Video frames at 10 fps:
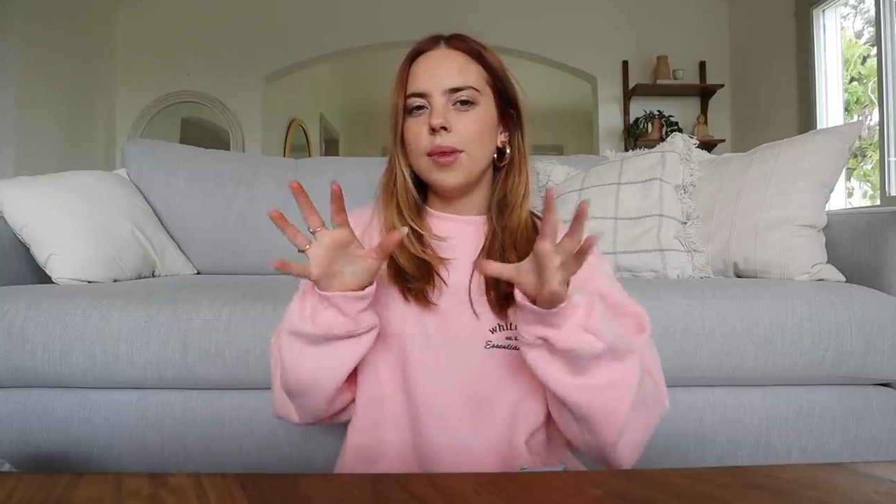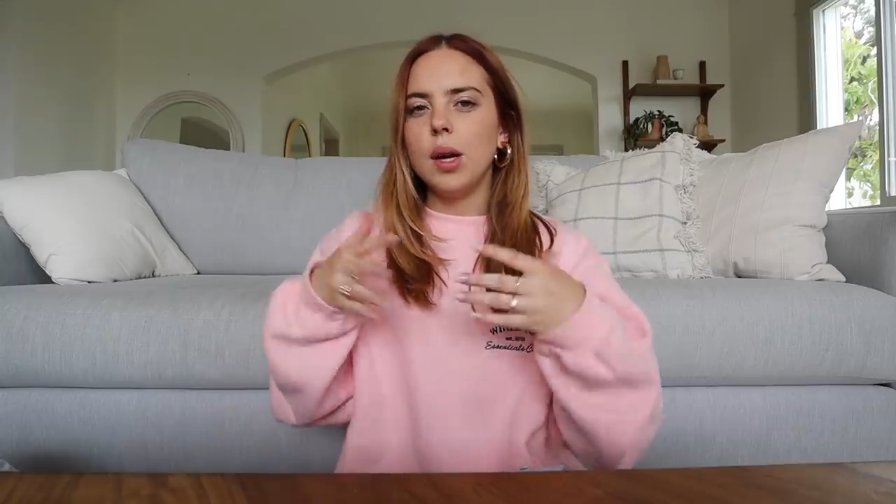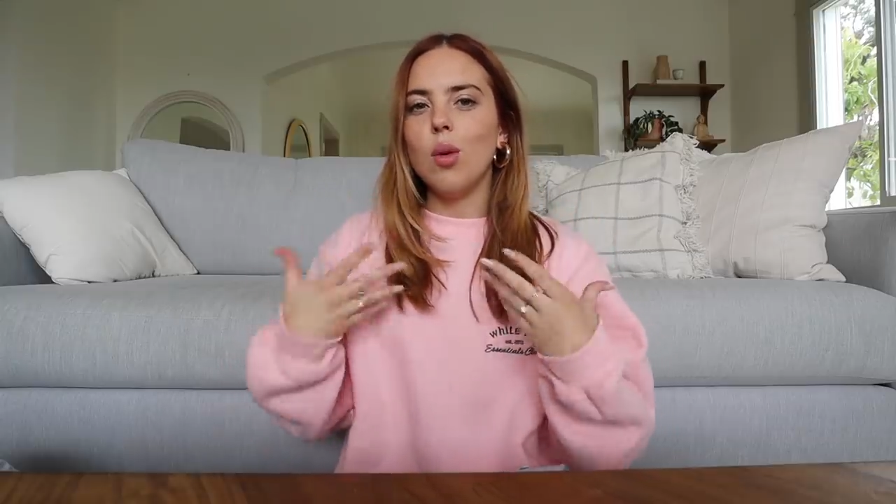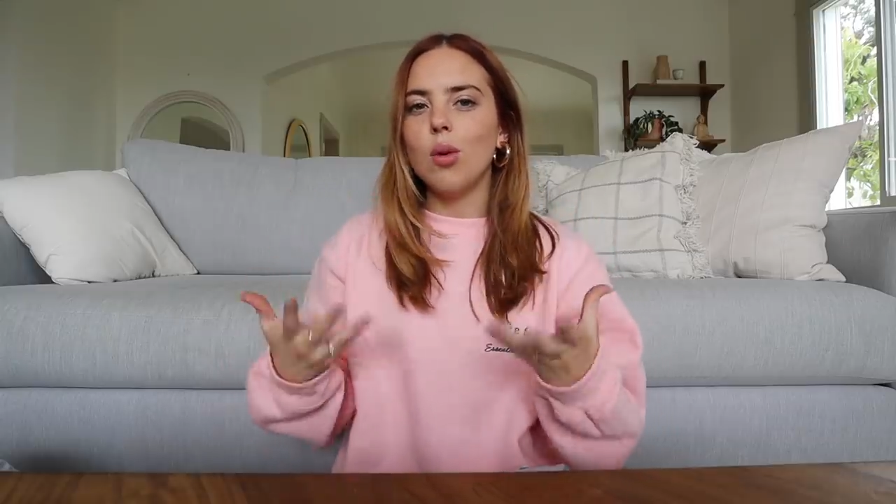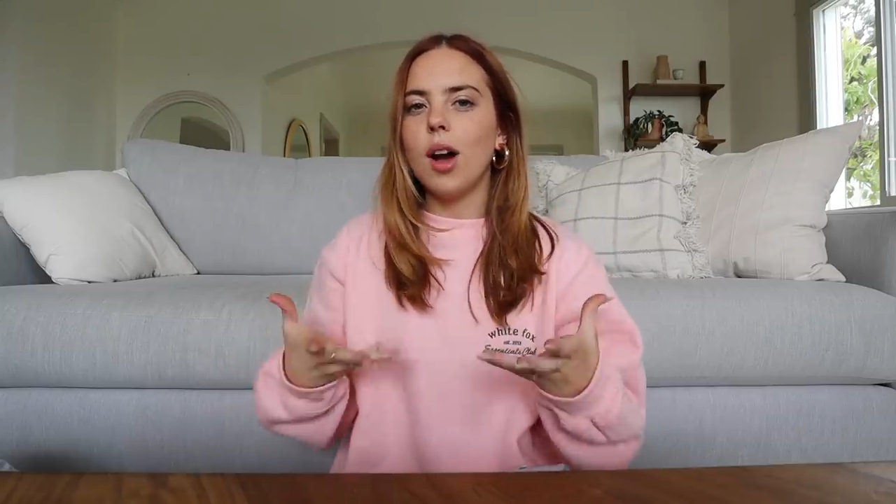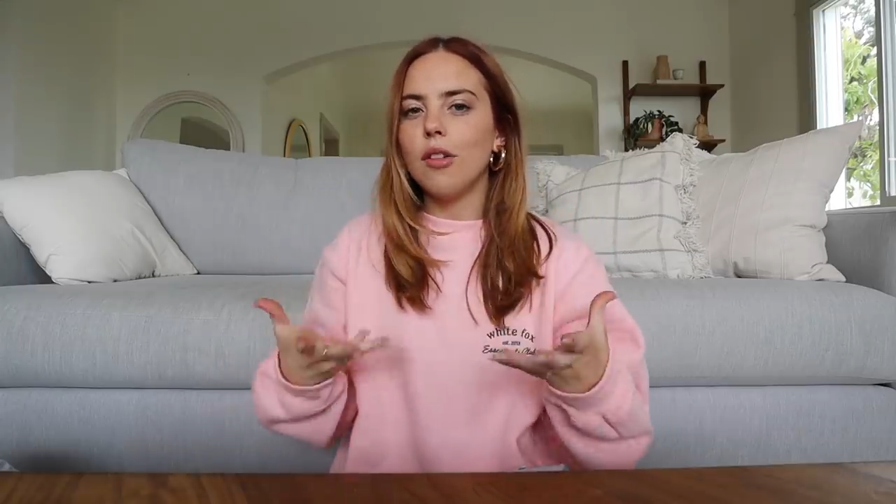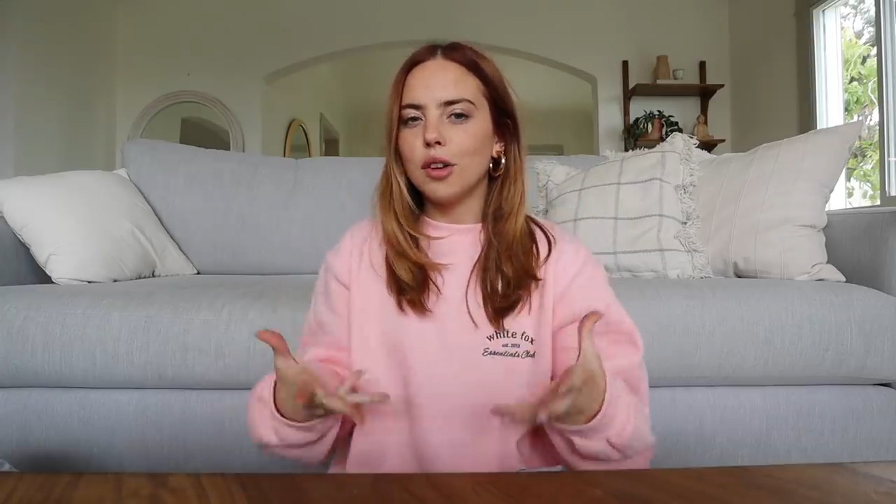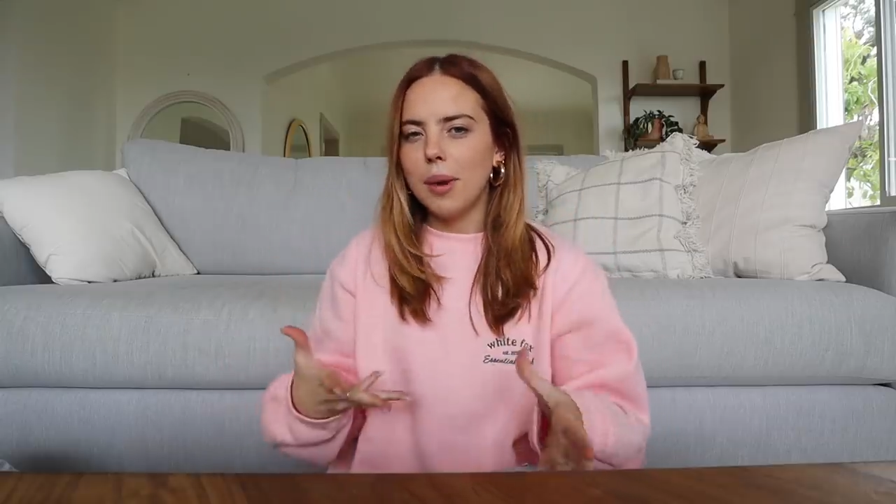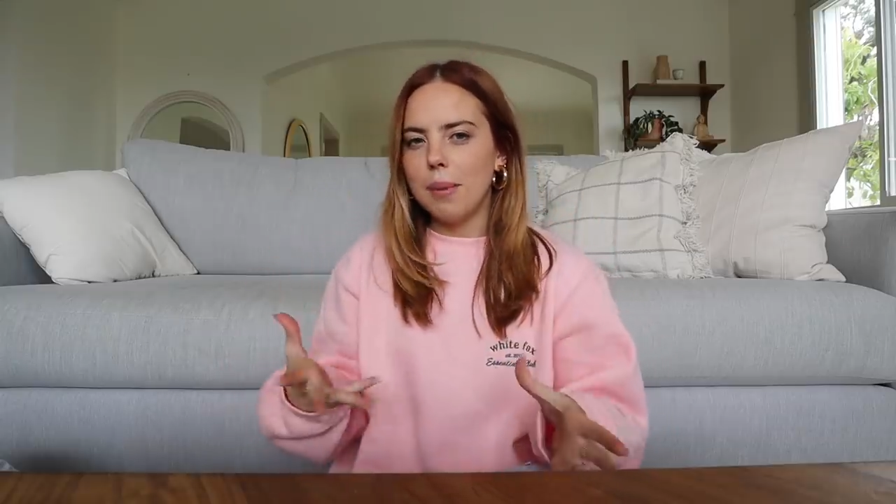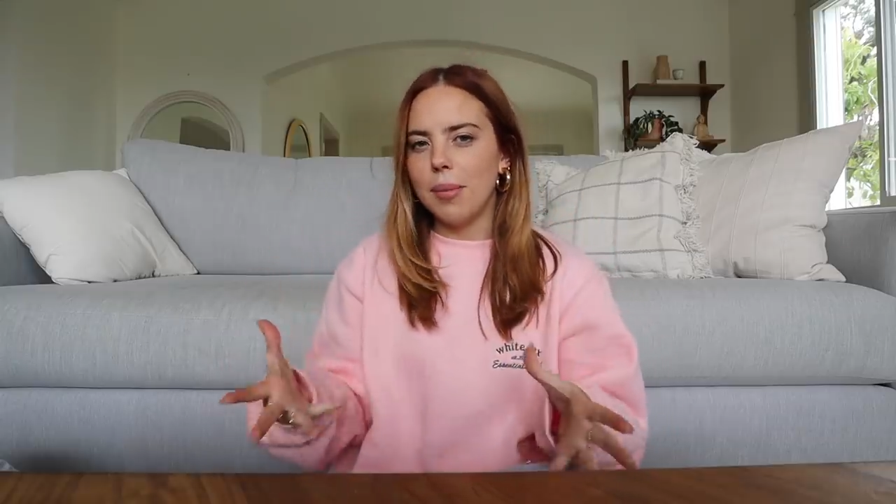it won't
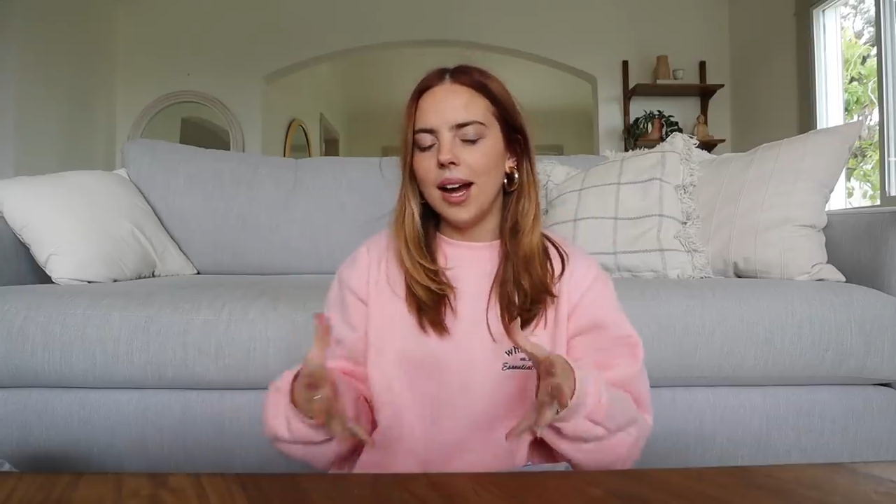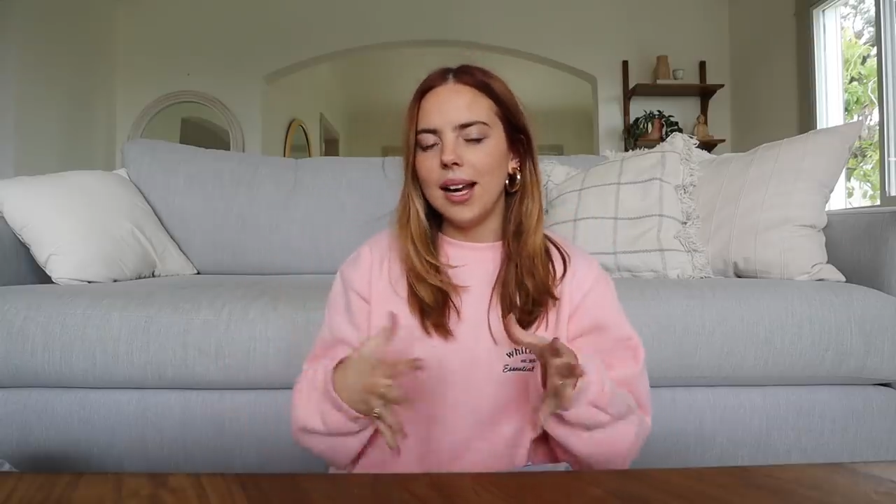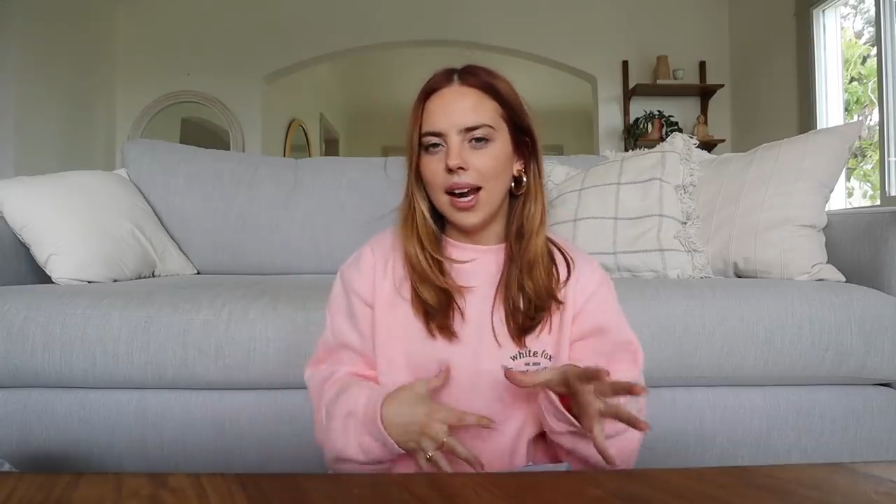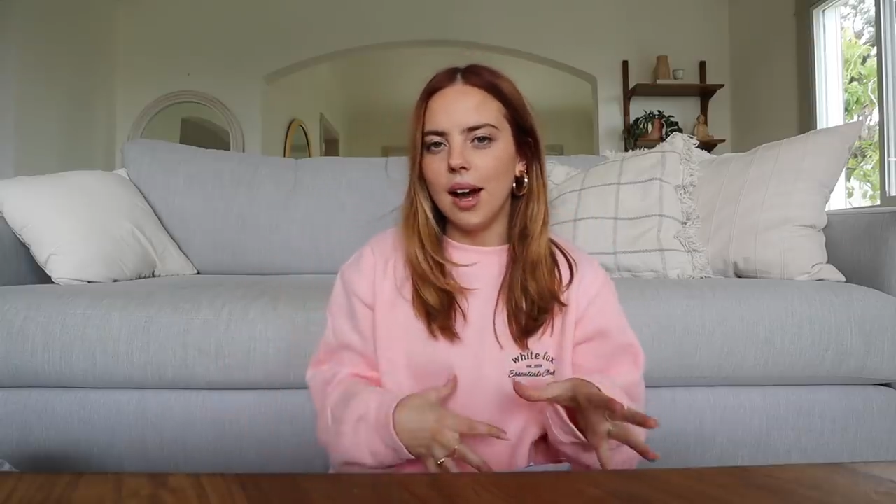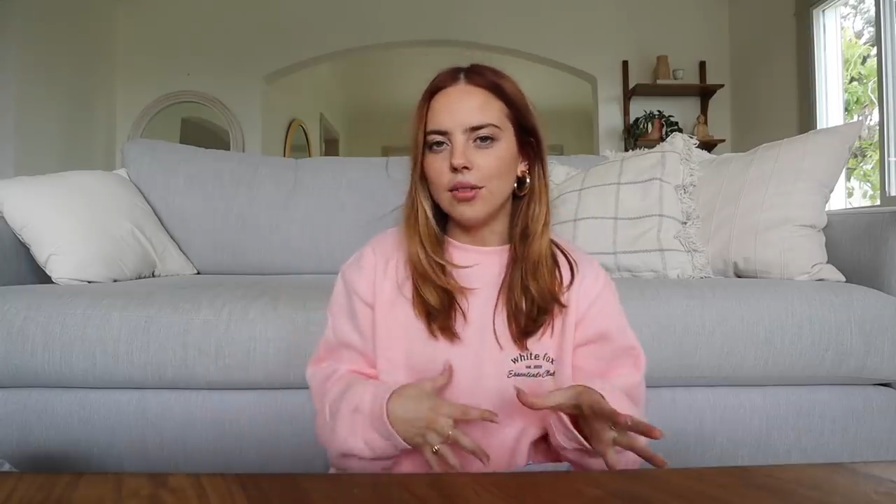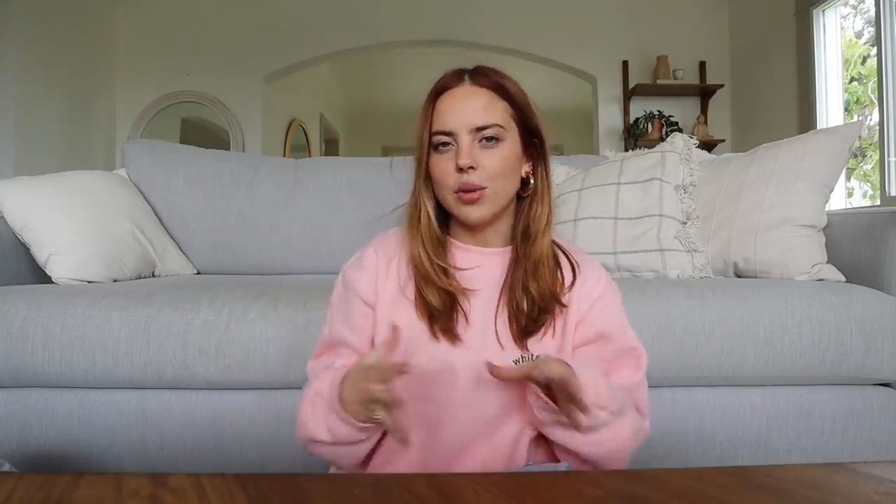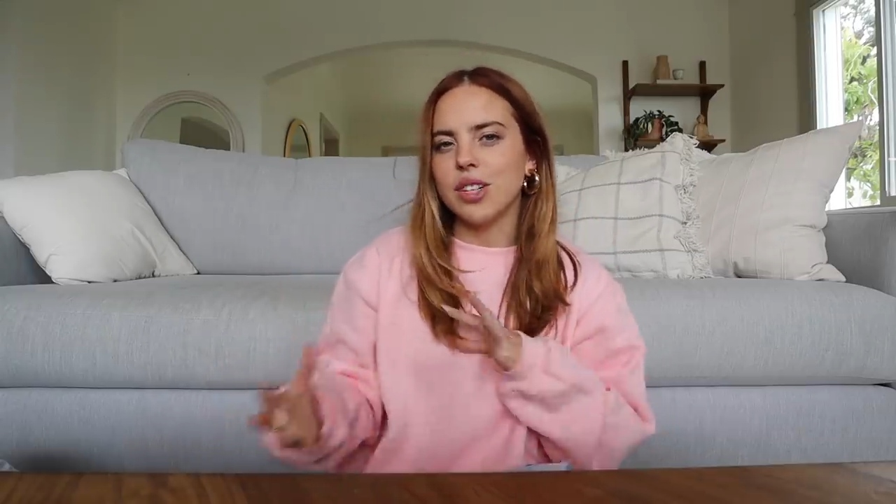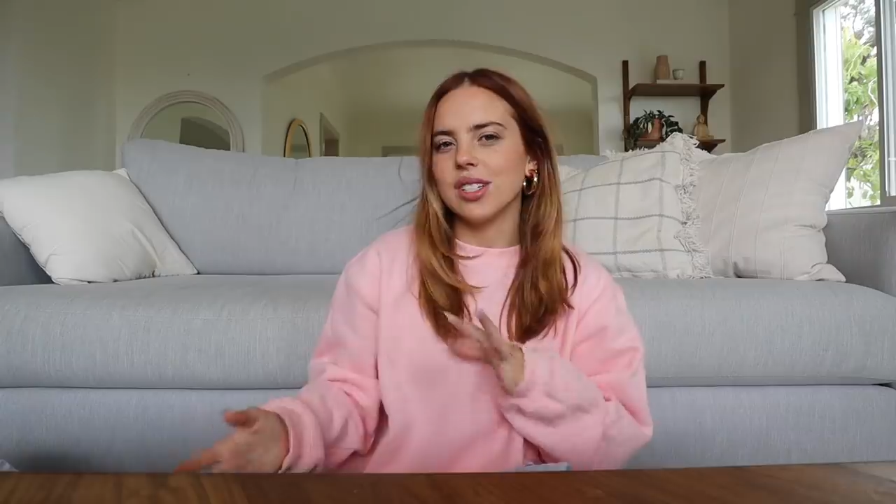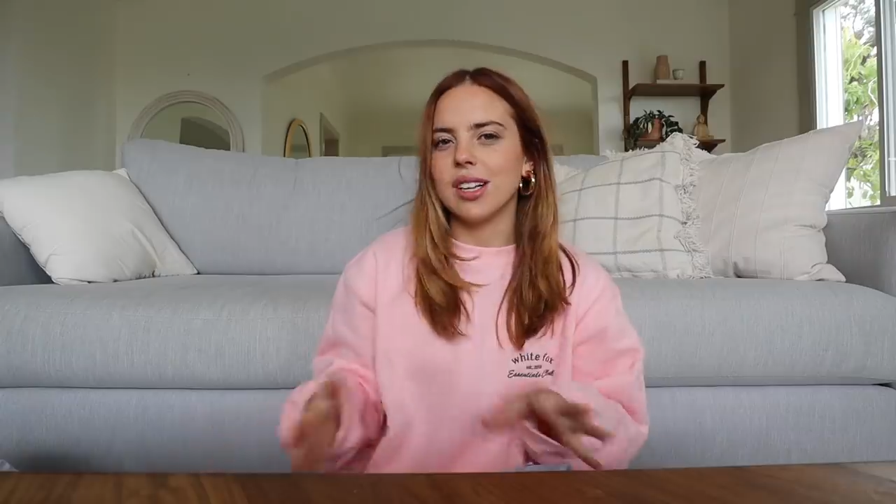cover my butt enough to where I just